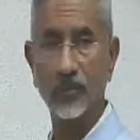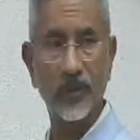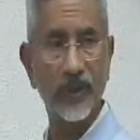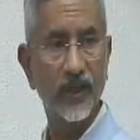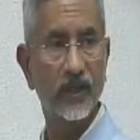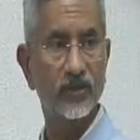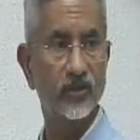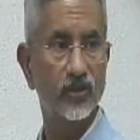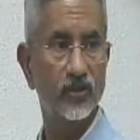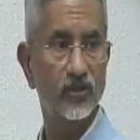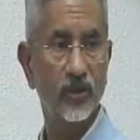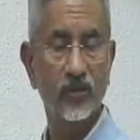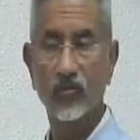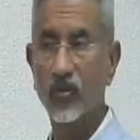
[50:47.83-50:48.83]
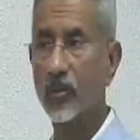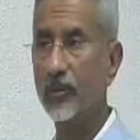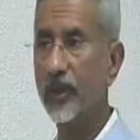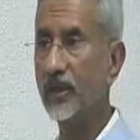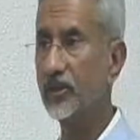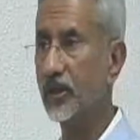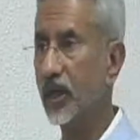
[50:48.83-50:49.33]
pre-existing
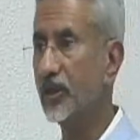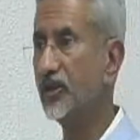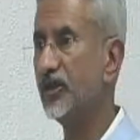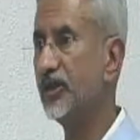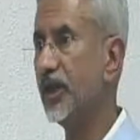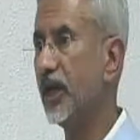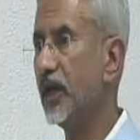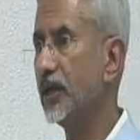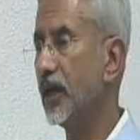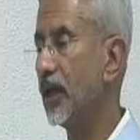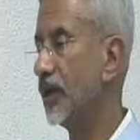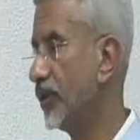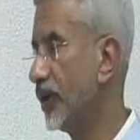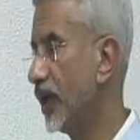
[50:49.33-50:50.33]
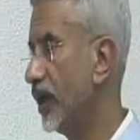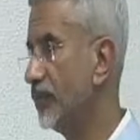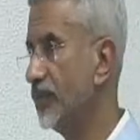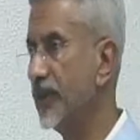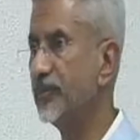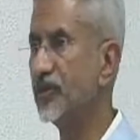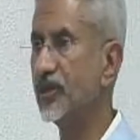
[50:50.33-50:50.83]
formats, ASEAN, IRA,
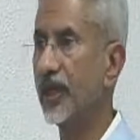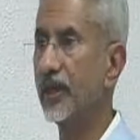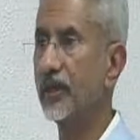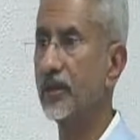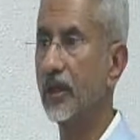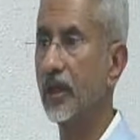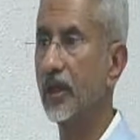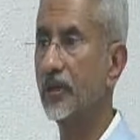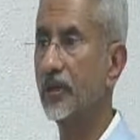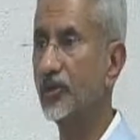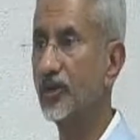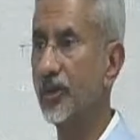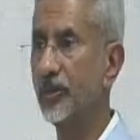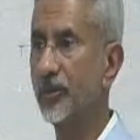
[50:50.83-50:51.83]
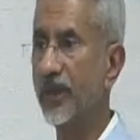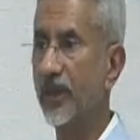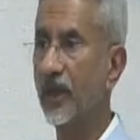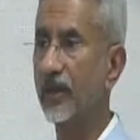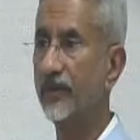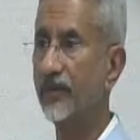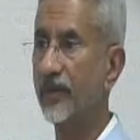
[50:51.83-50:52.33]
BIMSTEC,
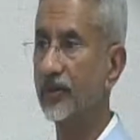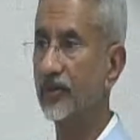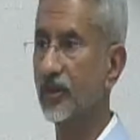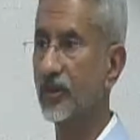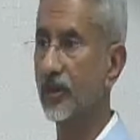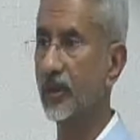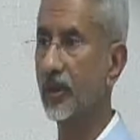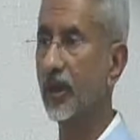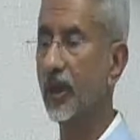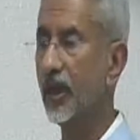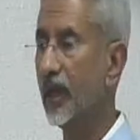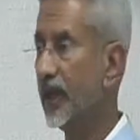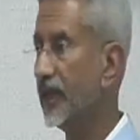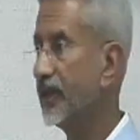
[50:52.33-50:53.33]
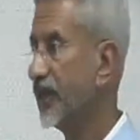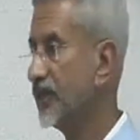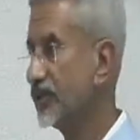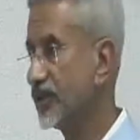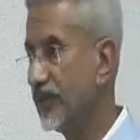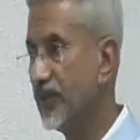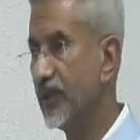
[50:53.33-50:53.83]
IOCPIF, etc. It has
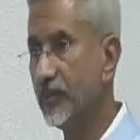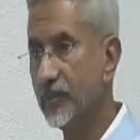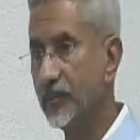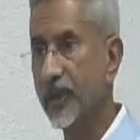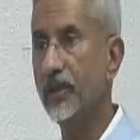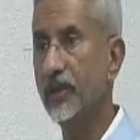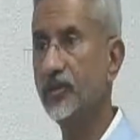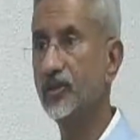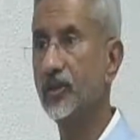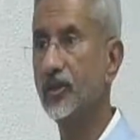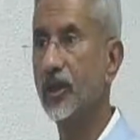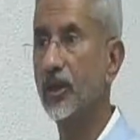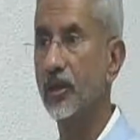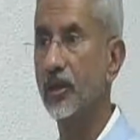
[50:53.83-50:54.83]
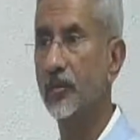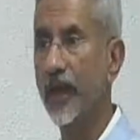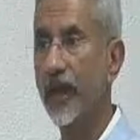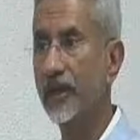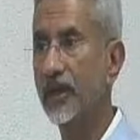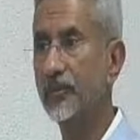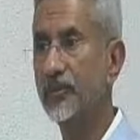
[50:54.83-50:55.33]
seven pillars:
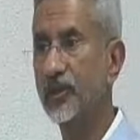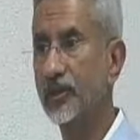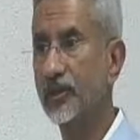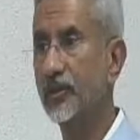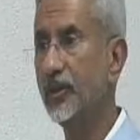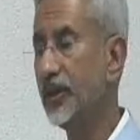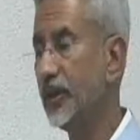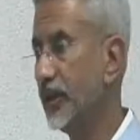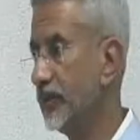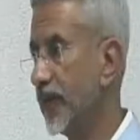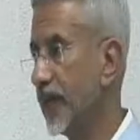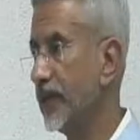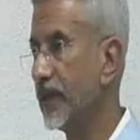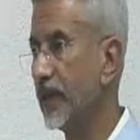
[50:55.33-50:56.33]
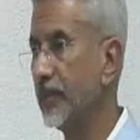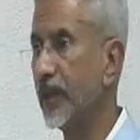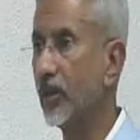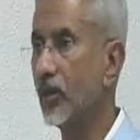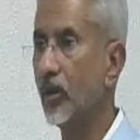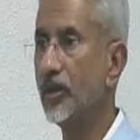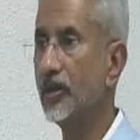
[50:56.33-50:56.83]
maritime security, maritime
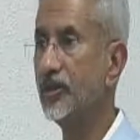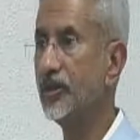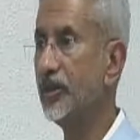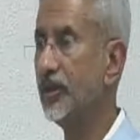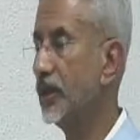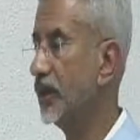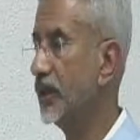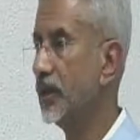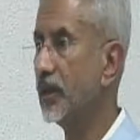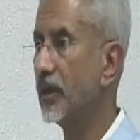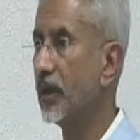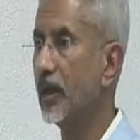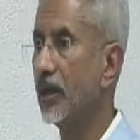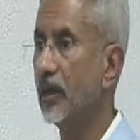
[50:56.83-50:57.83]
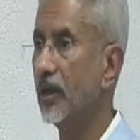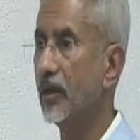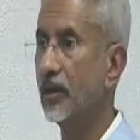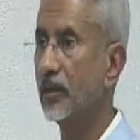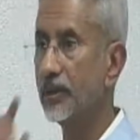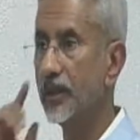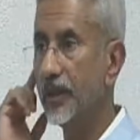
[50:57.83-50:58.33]
ecology,
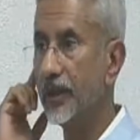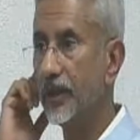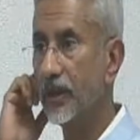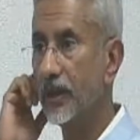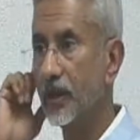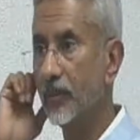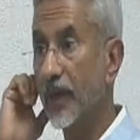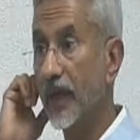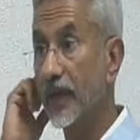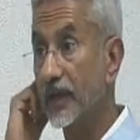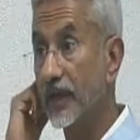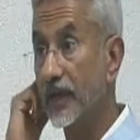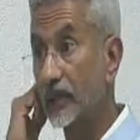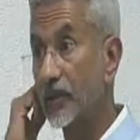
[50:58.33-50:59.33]
the maritime